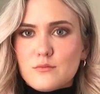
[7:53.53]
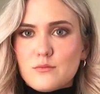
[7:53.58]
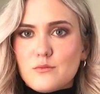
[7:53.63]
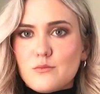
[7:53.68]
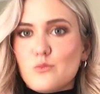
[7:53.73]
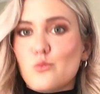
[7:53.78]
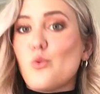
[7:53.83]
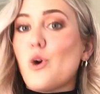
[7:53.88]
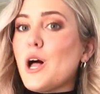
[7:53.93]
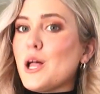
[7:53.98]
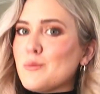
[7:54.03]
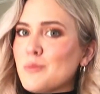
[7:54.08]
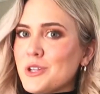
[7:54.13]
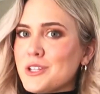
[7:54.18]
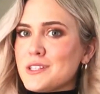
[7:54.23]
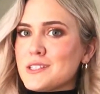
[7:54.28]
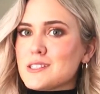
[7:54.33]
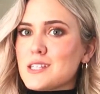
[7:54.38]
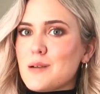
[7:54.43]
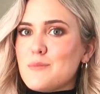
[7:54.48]
While I'm on
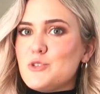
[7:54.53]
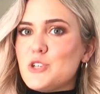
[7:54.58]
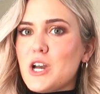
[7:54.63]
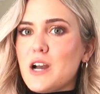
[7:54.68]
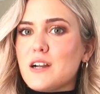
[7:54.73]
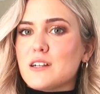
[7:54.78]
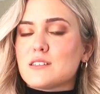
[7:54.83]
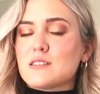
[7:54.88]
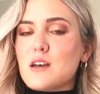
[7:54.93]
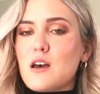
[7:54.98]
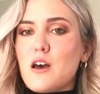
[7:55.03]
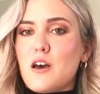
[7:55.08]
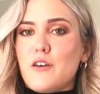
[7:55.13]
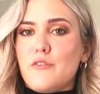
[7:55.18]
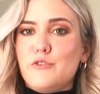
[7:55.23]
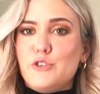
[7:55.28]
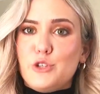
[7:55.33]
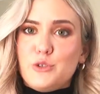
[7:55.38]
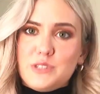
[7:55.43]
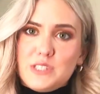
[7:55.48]
the subject
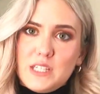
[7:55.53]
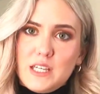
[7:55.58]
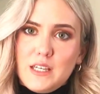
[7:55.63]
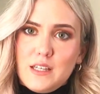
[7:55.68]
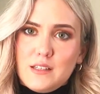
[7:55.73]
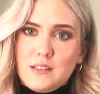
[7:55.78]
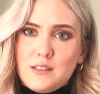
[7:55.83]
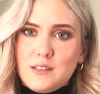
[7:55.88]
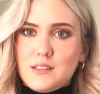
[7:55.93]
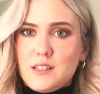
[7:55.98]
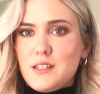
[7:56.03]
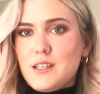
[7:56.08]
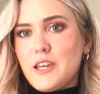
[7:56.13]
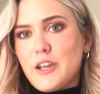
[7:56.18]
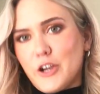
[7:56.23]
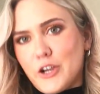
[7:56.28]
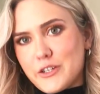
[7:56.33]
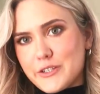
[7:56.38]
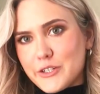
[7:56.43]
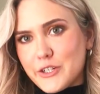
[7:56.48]
of new scenes and
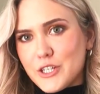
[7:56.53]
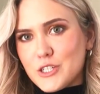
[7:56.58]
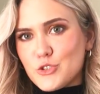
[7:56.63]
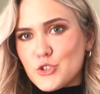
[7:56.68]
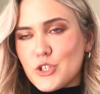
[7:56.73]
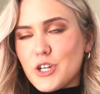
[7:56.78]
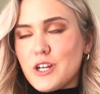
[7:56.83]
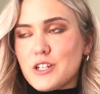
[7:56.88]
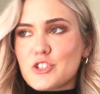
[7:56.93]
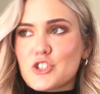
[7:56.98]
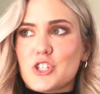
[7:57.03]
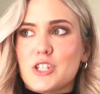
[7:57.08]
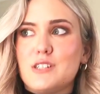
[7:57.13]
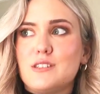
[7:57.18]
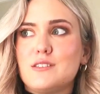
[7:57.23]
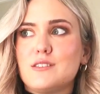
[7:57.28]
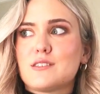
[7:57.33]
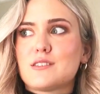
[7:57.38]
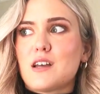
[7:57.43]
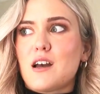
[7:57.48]
character
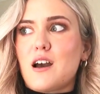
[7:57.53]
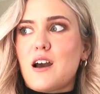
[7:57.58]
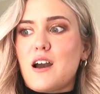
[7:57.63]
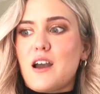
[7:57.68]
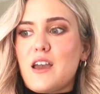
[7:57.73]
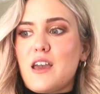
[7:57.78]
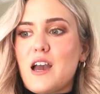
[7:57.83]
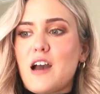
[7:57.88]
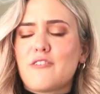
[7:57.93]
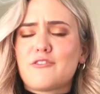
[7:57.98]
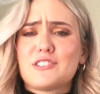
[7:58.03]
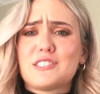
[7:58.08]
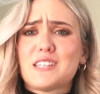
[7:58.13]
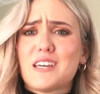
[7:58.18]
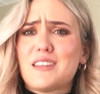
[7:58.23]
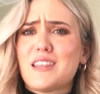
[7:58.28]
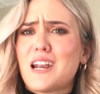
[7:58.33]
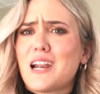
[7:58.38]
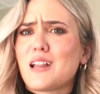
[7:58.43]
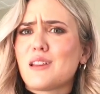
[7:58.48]
introductions, I have to say
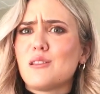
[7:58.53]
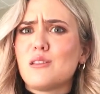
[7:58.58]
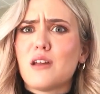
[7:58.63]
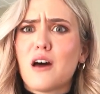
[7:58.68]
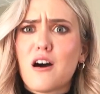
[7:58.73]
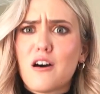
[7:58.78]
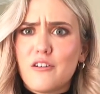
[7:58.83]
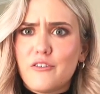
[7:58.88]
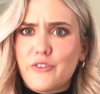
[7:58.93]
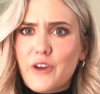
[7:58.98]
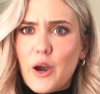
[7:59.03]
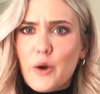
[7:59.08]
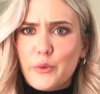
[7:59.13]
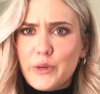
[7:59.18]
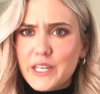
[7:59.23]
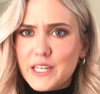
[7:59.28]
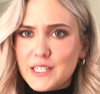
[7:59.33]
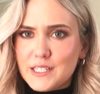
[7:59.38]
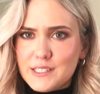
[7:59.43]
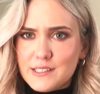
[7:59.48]
that I love how we
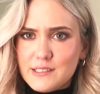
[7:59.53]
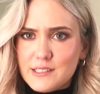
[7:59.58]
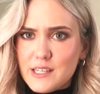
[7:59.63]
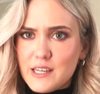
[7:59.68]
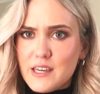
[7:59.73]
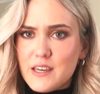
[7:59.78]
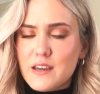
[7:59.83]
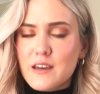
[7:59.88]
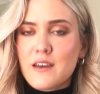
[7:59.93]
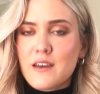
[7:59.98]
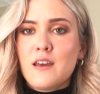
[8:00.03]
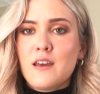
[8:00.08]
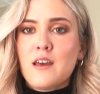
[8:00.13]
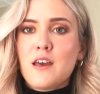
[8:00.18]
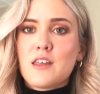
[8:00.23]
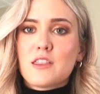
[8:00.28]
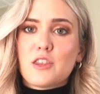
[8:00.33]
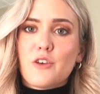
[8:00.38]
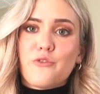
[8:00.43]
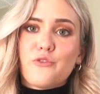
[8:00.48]
get to see
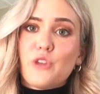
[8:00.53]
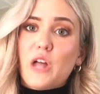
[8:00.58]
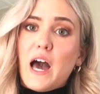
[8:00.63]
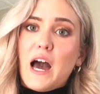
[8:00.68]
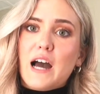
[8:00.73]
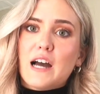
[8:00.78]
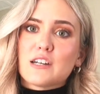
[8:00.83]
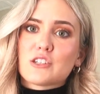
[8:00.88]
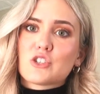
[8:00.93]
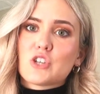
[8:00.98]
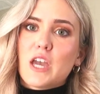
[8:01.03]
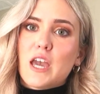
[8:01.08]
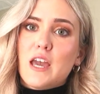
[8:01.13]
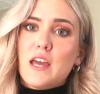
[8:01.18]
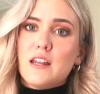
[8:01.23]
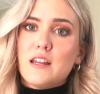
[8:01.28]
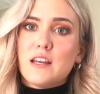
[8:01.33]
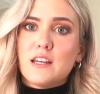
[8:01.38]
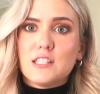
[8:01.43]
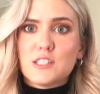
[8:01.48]
the Flash
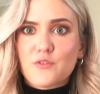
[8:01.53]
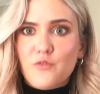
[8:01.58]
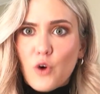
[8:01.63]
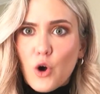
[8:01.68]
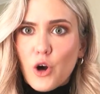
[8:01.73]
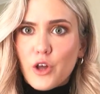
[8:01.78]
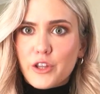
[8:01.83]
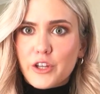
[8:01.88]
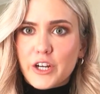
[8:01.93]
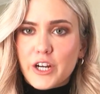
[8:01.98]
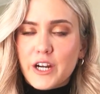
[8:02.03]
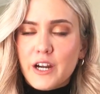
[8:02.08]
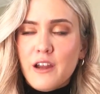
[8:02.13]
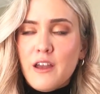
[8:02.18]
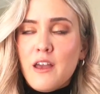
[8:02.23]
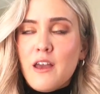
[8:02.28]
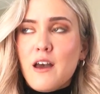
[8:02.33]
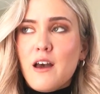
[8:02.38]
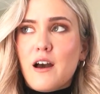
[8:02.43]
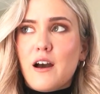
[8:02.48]
and his father.
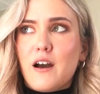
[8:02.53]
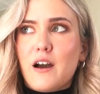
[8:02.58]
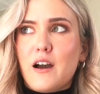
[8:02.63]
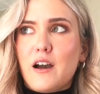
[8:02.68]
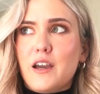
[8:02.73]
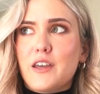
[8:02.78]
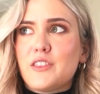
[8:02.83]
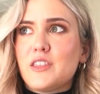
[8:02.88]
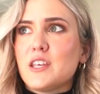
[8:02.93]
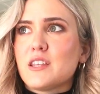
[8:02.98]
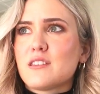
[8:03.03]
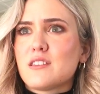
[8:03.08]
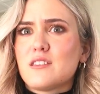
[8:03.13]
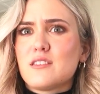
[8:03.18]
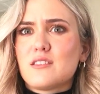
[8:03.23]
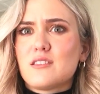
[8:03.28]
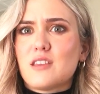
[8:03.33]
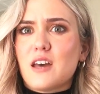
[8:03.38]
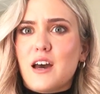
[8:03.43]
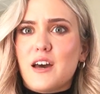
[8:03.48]
I think
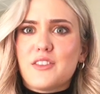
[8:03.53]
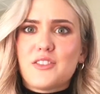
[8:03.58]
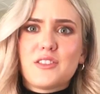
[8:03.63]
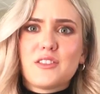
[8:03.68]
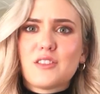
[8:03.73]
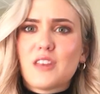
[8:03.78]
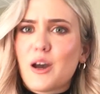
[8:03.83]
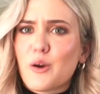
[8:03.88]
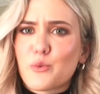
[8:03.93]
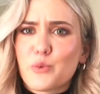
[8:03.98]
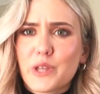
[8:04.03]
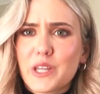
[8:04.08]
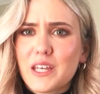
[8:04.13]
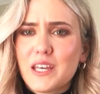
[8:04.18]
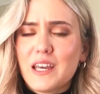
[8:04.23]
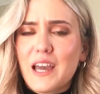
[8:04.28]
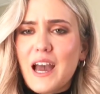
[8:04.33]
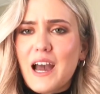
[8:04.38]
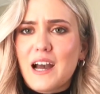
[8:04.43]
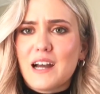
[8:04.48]
that
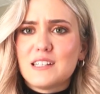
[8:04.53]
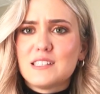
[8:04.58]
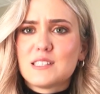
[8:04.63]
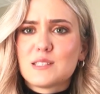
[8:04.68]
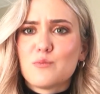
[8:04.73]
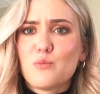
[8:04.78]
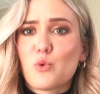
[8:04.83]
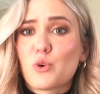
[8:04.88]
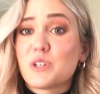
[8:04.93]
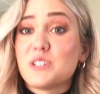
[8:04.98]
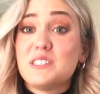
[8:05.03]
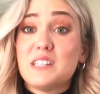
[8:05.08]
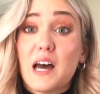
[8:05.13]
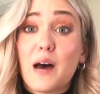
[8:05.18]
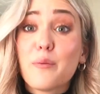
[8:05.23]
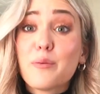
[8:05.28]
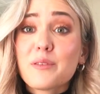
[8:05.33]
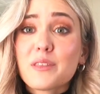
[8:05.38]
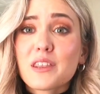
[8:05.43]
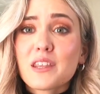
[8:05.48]
really adds more
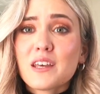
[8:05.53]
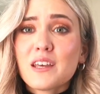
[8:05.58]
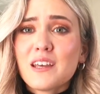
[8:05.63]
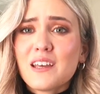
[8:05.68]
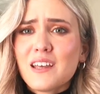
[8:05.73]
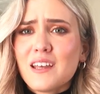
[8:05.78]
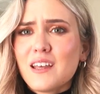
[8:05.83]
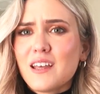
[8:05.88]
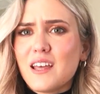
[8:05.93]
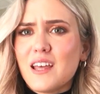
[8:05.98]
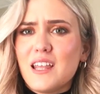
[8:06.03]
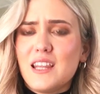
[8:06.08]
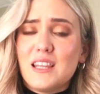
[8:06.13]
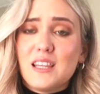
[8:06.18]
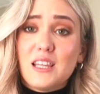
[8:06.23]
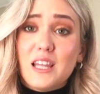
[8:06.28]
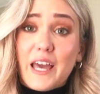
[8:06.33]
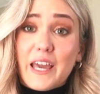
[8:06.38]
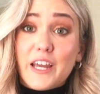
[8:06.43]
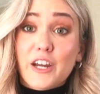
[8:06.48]
depth
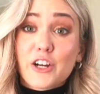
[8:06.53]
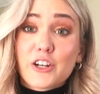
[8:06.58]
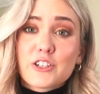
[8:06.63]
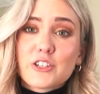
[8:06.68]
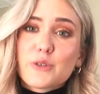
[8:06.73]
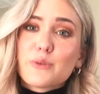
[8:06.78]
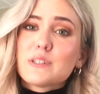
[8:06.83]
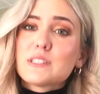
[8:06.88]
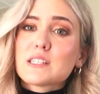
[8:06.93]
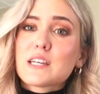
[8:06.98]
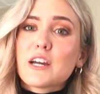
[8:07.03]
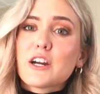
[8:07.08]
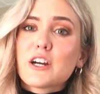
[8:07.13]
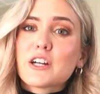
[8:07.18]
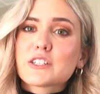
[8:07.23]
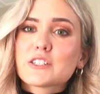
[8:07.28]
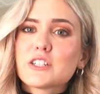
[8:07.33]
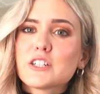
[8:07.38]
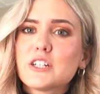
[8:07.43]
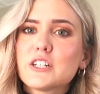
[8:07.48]
and layer to his
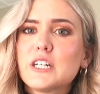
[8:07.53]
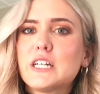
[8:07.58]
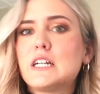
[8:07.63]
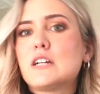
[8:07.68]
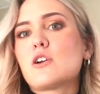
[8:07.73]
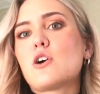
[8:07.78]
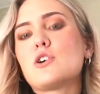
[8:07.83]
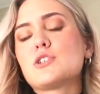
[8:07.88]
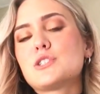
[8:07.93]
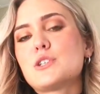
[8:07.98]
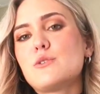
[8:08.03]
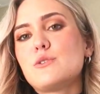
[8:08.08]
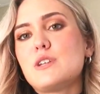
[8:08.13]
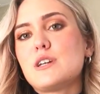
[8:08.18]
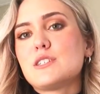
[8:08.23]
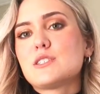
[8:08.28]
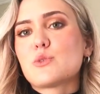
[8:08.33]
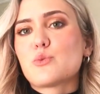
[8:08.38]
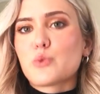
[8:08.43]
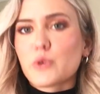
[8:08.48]
character, and it also
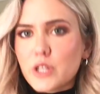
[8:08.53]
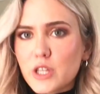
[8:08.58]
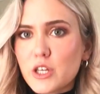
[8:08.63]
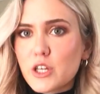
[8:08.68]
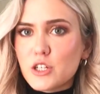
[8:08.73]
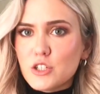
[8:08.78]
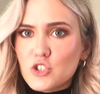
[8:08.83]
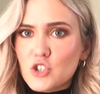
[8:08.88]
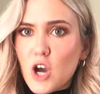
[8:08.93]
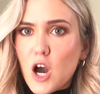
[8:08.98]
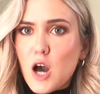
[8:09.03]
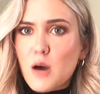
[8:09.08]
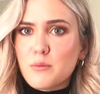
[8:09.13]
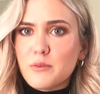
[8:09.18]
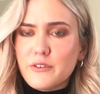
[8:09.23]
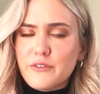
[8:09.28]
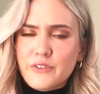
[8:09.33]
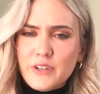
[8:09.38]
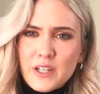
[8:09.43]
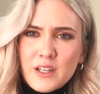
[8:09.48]
does a really good job
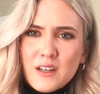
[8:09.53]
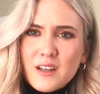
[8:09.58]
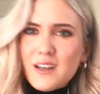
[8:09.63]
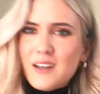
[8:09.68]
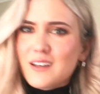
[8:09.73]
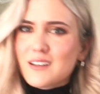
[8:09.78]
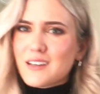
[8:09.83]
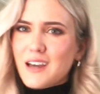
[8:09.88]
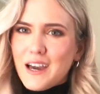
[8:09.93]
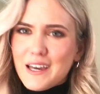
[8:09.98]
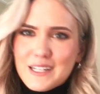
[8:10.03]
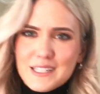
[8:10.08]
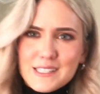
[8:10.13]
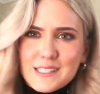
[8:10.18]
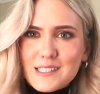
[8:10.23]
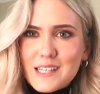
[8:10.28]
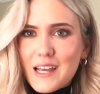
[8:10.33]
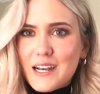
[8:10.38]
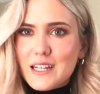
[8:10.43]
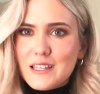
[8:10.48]
of kind of
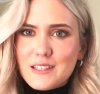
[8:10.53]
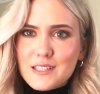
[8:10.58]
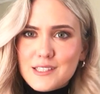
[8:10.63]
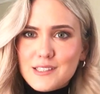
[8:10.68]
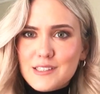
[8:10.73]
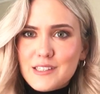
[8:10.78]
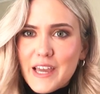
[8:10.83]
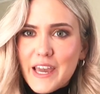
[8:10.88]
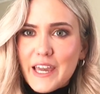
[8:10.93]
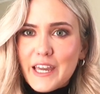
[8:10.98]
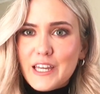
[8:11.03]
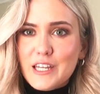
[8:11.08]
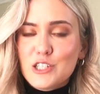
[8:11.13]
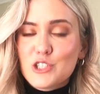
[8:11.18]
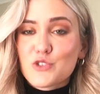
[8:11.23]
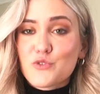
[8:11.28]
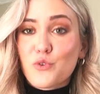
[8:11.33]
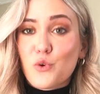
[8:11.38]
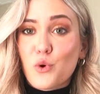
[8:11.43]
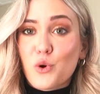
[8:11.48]
setting the
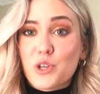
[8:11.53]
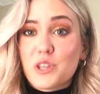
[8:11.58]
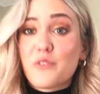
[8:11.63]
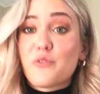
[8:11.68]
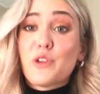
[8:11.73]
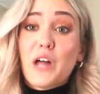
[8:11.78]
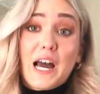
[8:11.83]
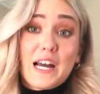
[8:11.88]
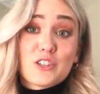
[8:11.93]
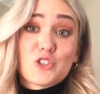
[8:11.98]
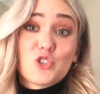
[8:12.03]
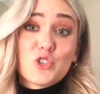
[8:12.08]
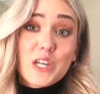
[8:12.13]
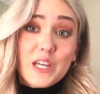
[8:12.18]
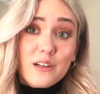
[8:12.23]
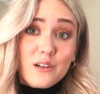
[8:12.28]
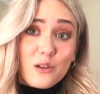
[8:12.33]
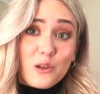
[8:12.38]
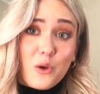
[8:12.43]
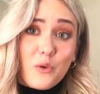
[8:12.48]
stage for the Flash
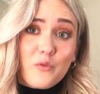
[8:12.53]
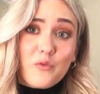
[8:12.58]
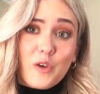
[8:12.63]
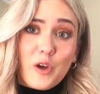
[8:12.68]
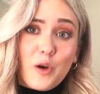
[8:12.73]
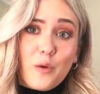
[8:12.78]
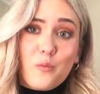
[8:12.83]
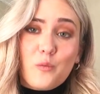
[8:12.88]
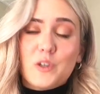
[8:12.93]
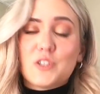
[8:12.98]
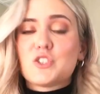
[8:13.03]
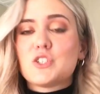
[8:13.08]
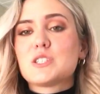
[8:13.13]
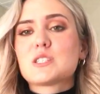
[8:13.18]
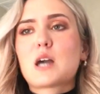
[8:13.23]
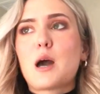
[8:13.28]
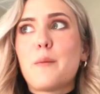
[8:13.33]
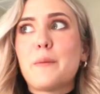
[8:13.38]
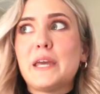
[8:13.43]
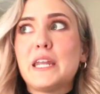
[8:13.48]
standalone film, which is
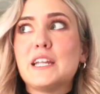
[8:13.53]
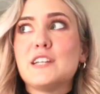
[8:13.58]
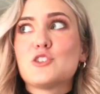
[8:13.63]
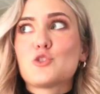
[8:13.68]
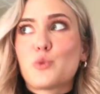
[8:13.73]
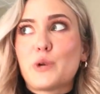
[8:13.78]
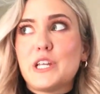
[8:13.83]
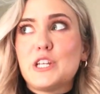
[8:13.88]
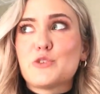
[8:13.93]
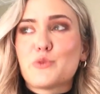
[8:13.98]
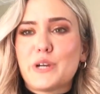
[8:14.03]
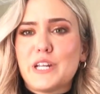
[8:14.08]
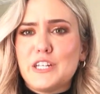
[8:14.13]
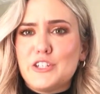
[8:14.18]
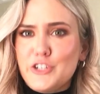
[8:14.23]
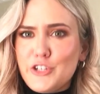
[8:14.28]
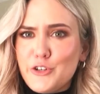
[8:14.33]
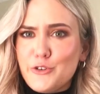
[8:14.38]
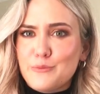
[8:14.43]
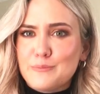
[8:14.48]
coming in
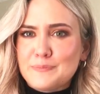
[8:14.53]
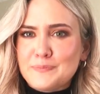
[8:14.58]
2022.